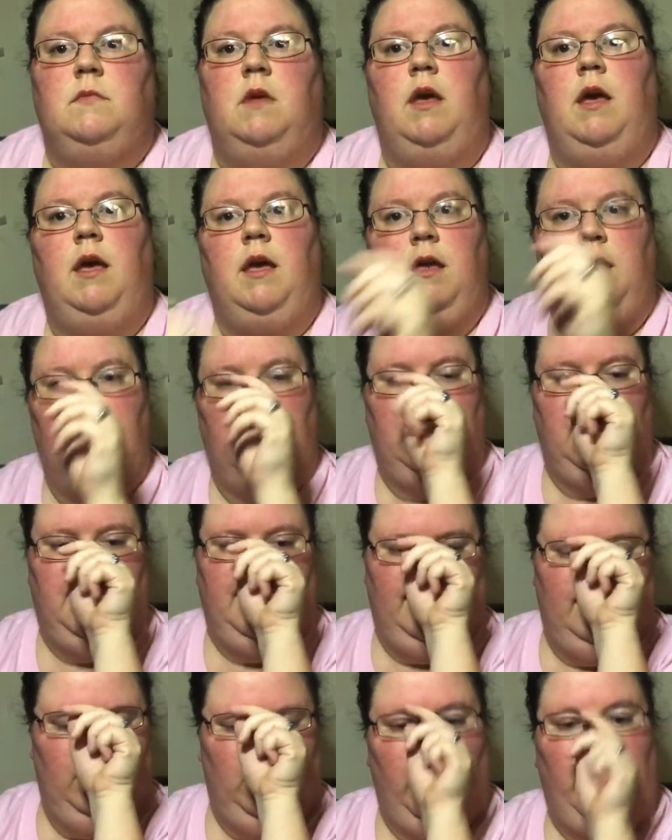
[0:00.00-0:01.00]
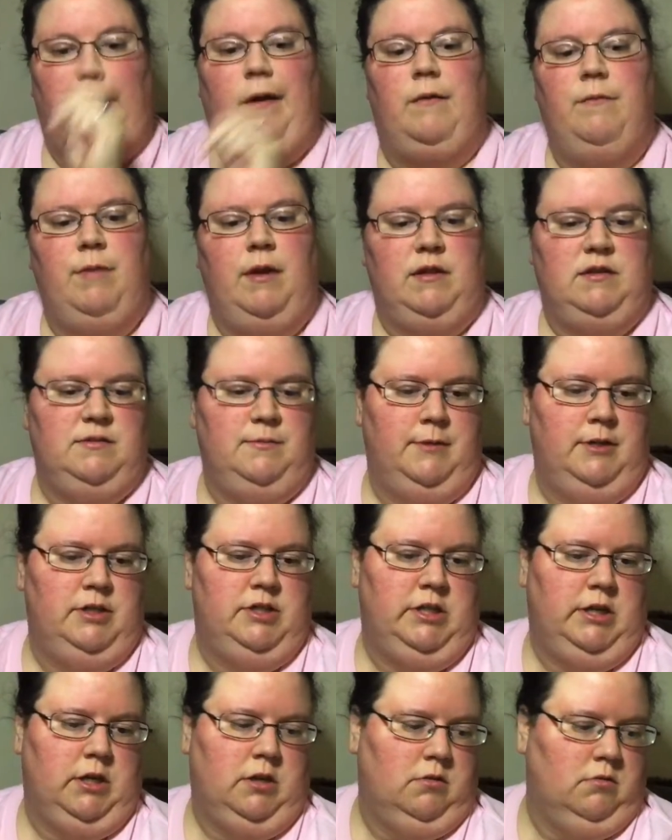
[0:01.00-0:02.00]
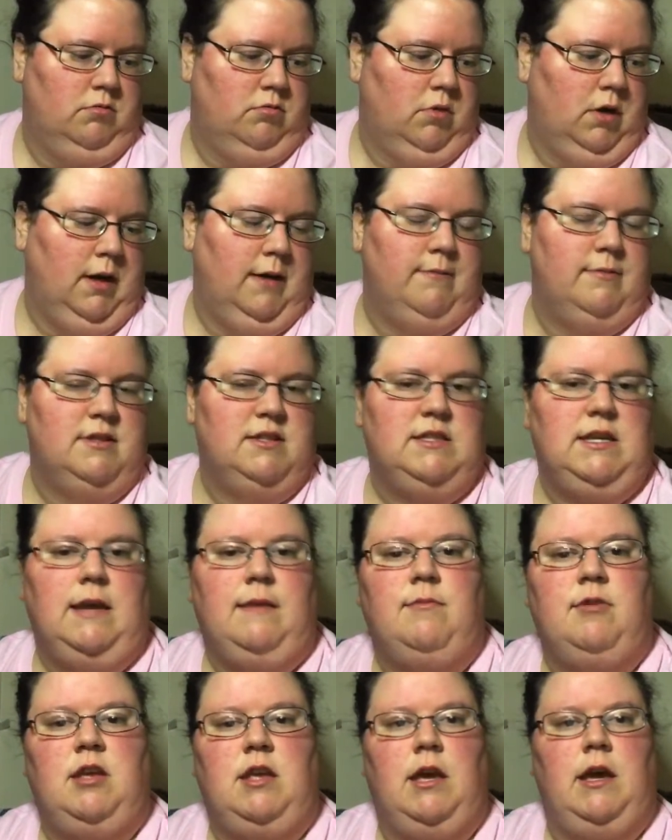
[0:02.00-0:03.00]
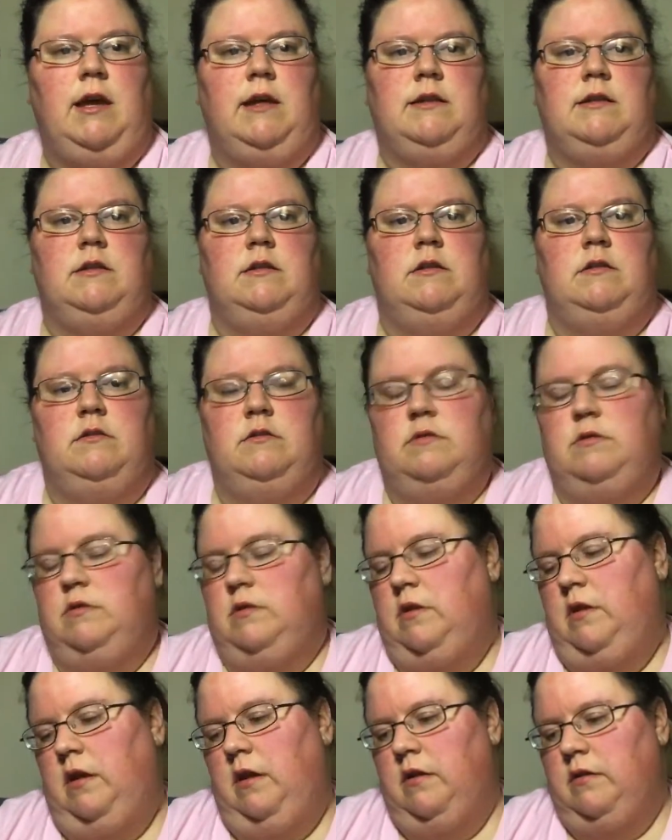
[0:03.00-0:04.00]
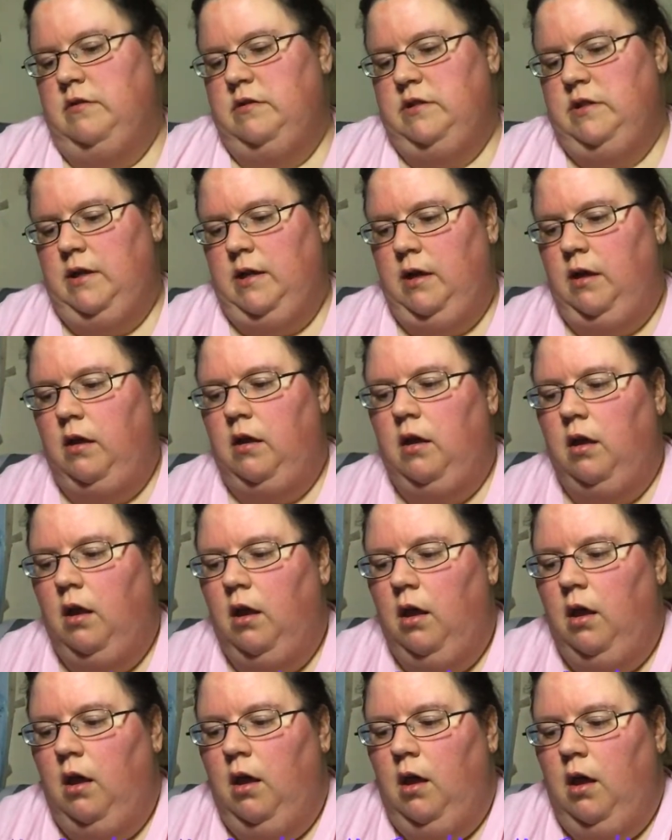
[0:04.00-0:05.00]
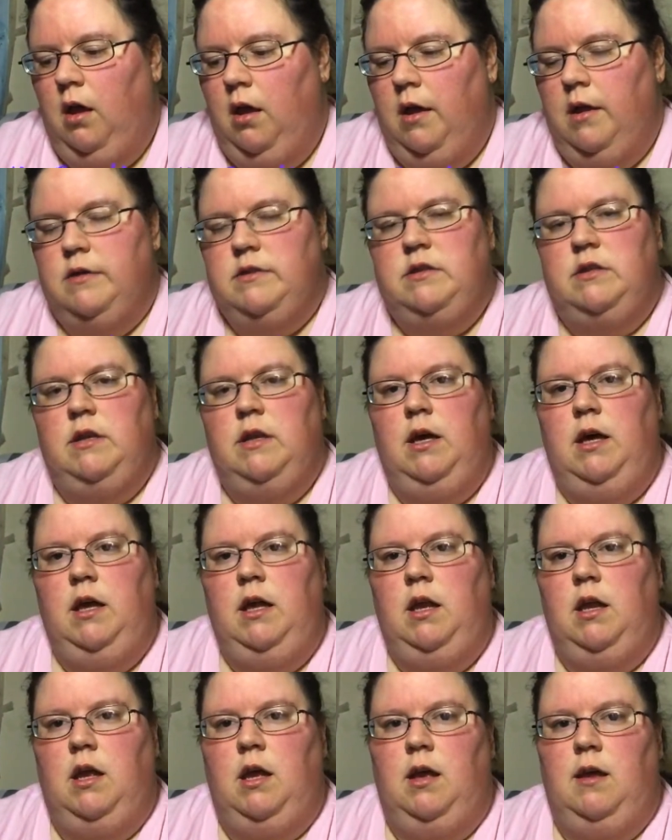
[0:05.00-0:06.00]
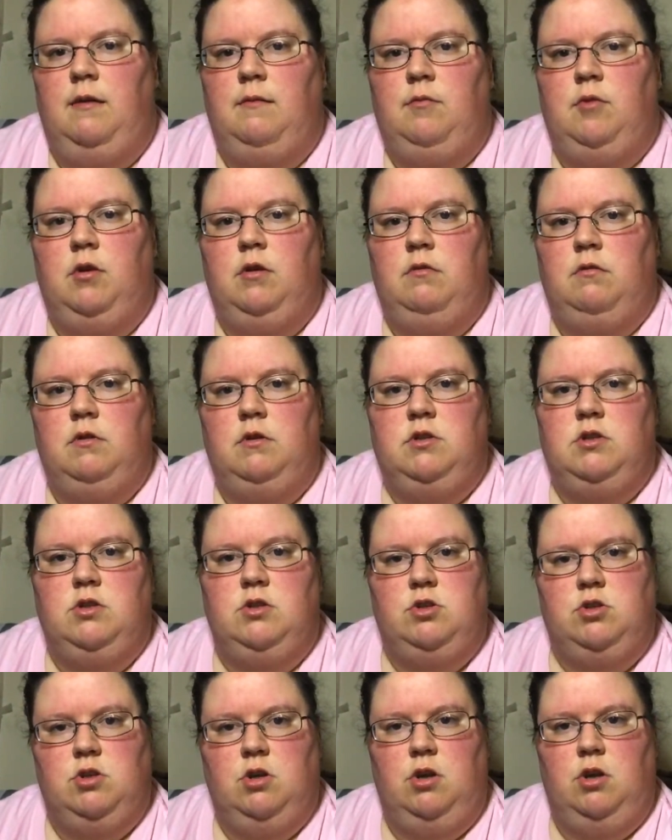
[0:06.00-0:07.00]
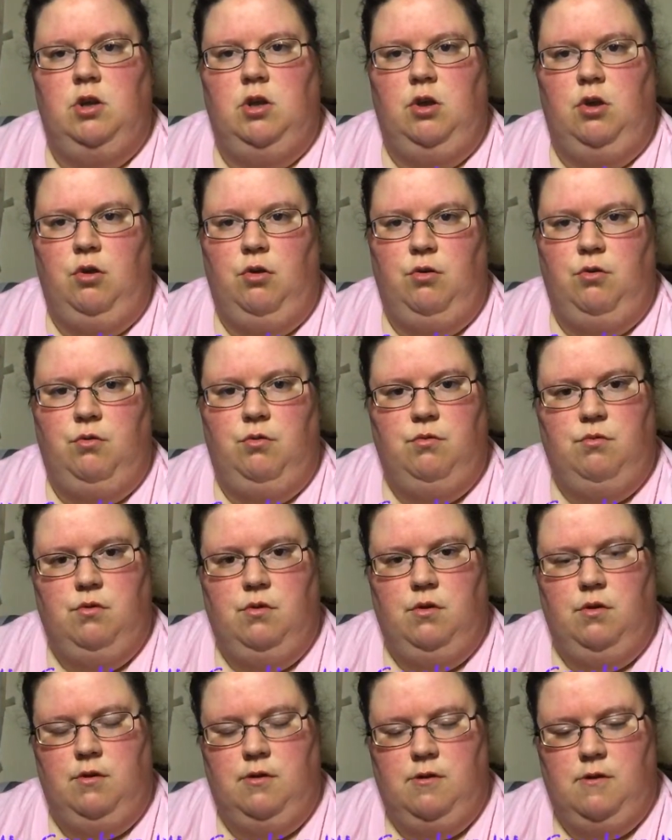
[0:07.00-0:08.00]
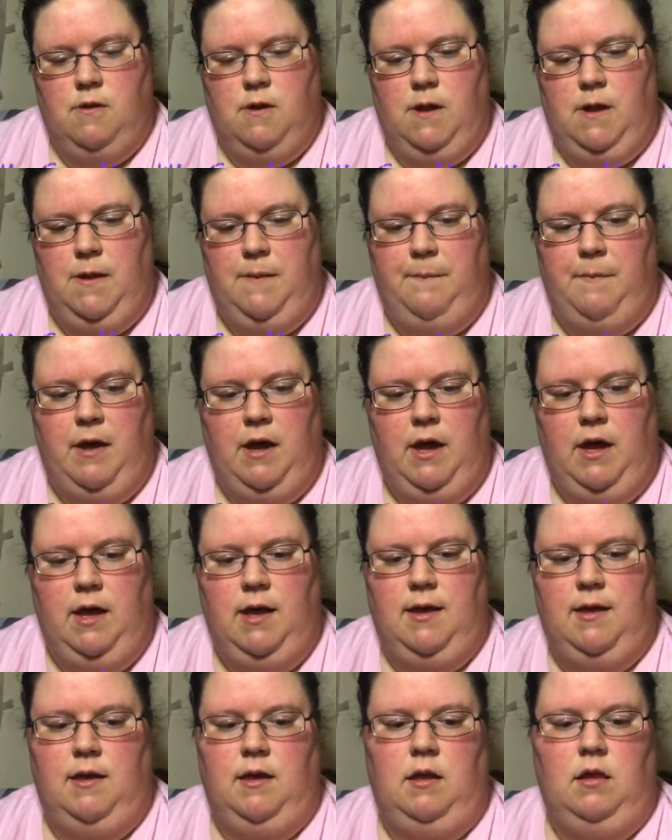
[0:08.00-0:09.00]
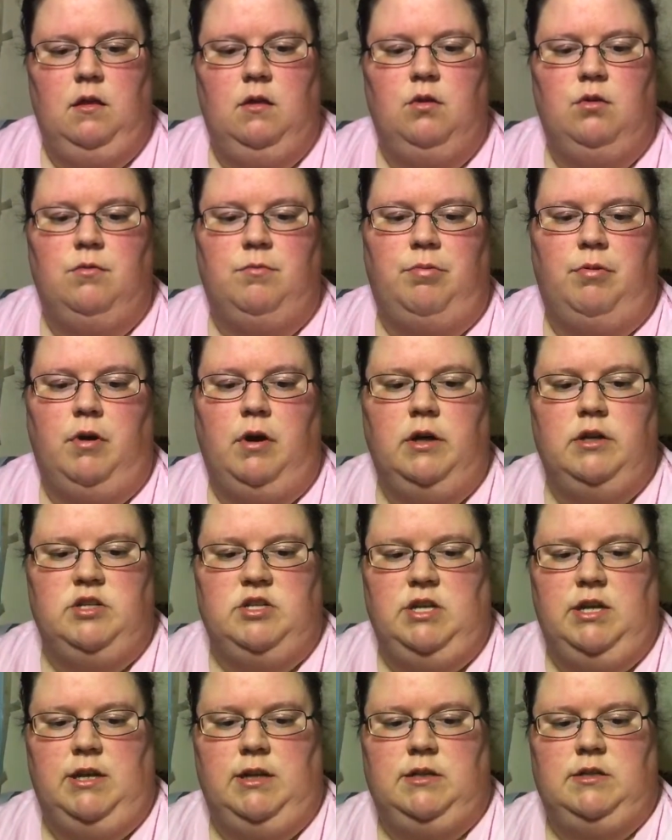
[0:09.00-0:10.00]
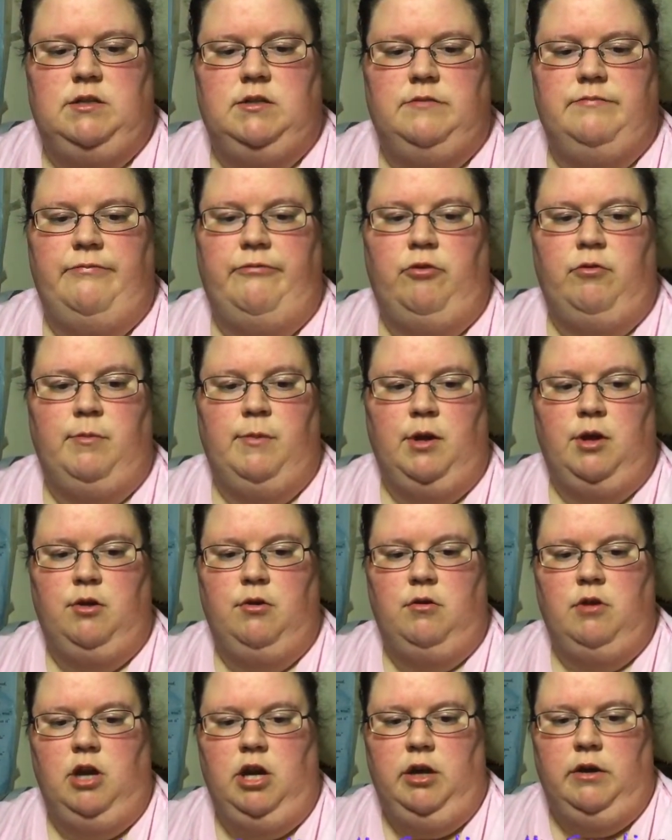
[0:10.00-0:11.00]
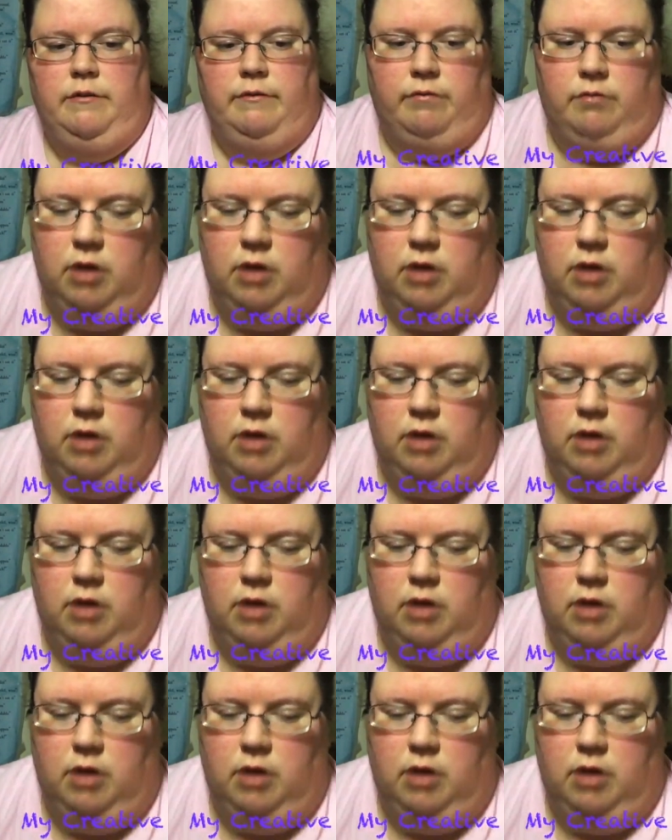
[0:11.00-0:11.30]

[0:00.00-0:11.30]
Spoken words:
Hey y'all, welcome back to my channel, Rabbit Tabby Cat here tonight. Tonight I'm going to show you my little projects for my creative